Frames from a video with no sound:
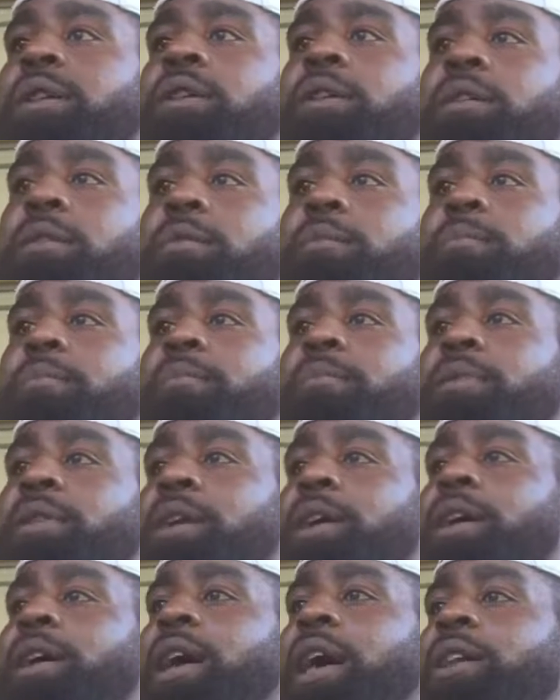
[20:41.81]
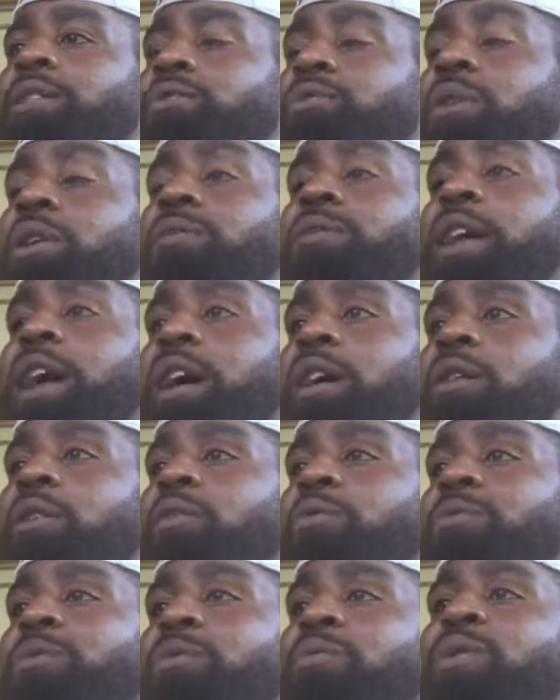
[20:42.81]
Um, at 12 at
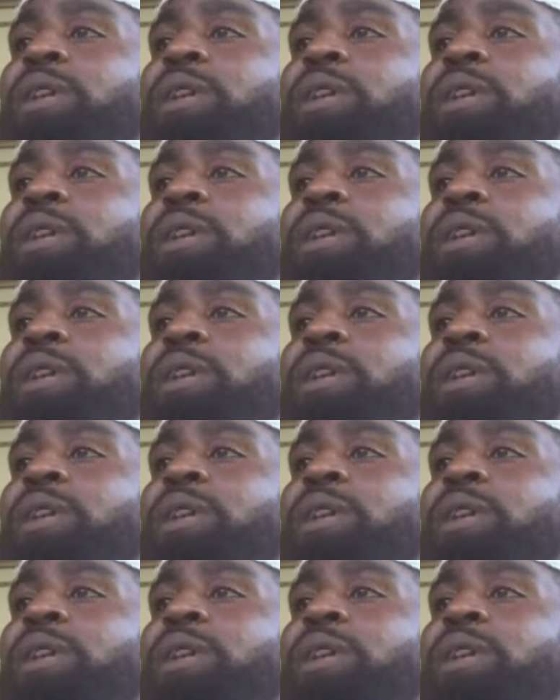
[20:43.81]
home,